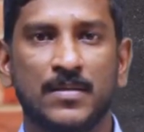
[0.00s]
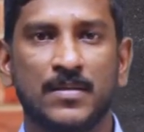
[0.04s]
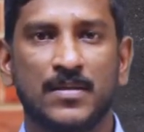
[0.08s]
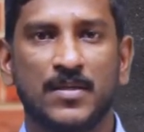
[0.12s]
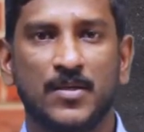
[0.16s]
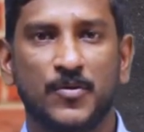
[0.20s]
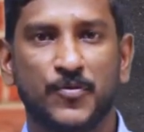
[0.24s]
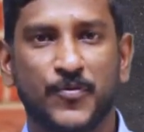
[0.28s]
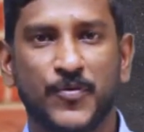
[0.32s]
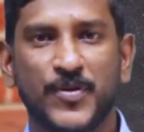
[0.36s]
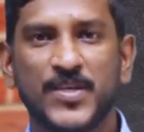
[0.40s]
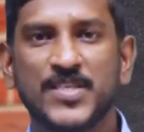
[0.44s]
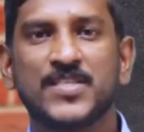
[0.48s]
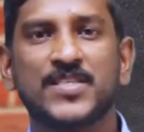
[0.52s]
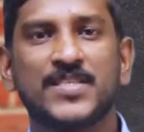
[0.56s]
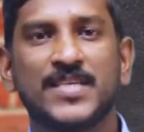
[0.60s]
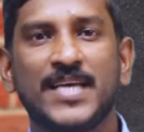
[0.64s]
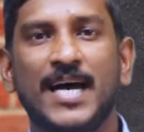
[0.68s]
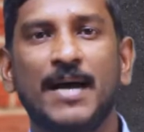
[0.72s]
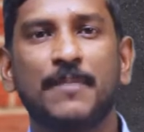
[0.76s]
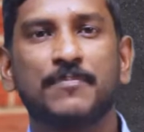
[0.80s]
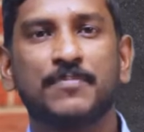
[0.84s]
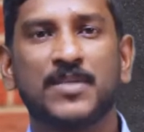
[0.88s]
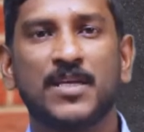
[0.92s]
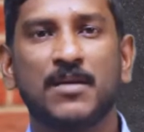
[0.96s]
The first
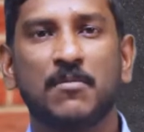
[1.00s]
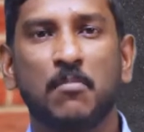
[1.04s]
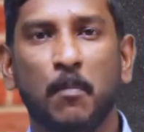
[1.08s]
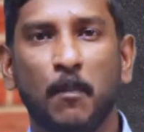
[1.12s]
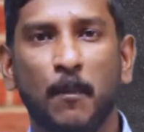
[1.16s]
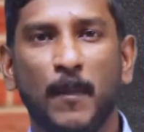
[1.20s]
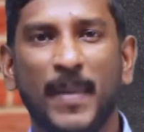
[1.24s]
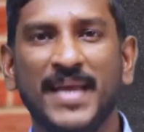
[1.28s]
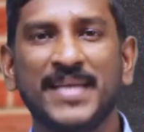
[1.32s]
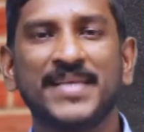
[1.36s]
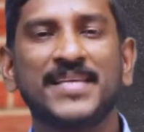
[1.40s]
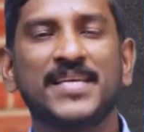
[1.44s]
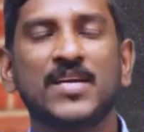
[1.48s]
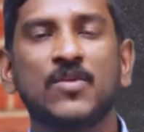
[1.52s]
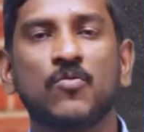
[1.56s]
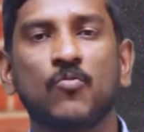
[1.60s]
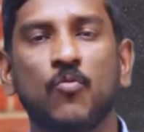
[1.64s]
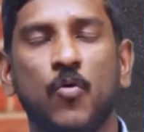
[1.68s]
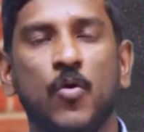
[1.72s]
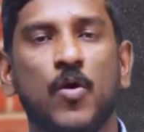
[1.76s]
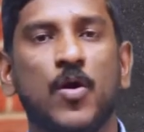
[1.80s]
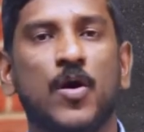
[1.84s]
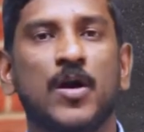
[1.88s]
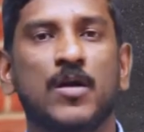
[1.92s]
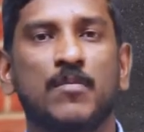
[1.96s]
chapter,
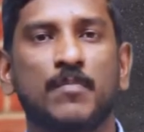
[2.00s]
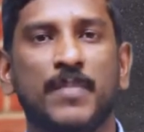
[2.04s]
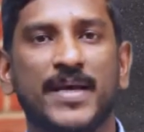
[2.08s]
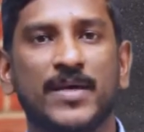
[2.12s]
Mending Wall